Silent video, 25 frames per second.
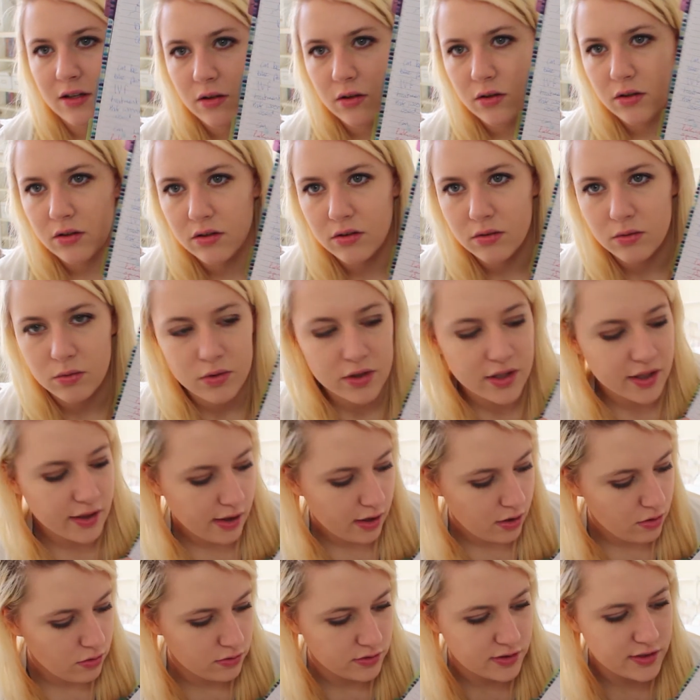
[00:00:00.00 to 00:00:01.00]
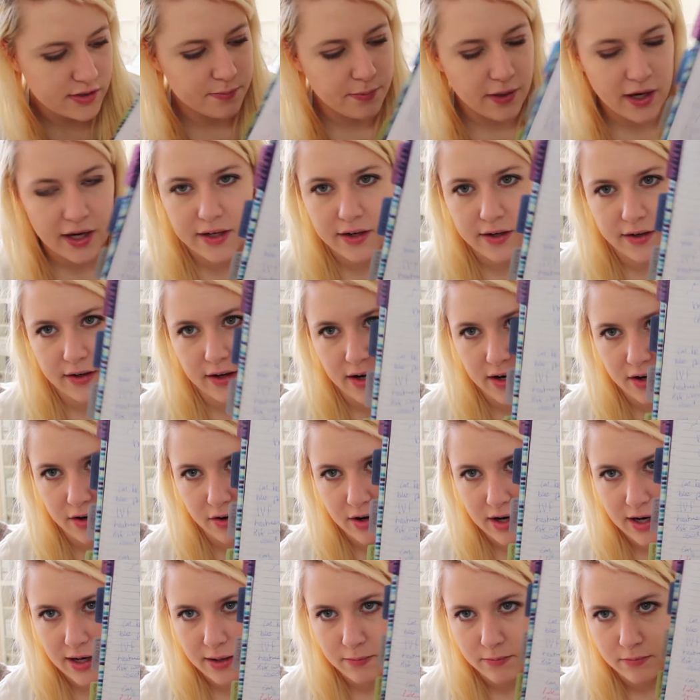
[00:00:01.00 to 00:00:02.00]
what are they called, spider
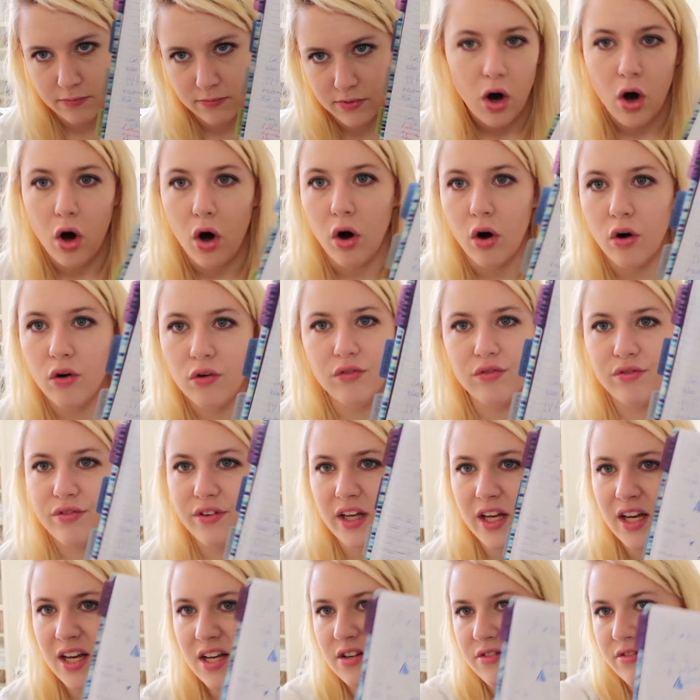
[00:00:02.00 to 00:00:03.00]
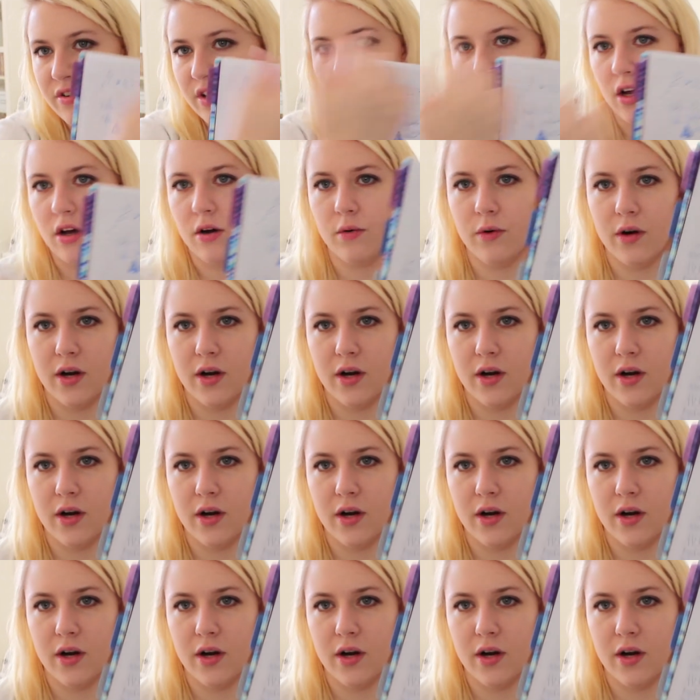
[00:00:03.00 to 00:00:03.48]
diagrams of each video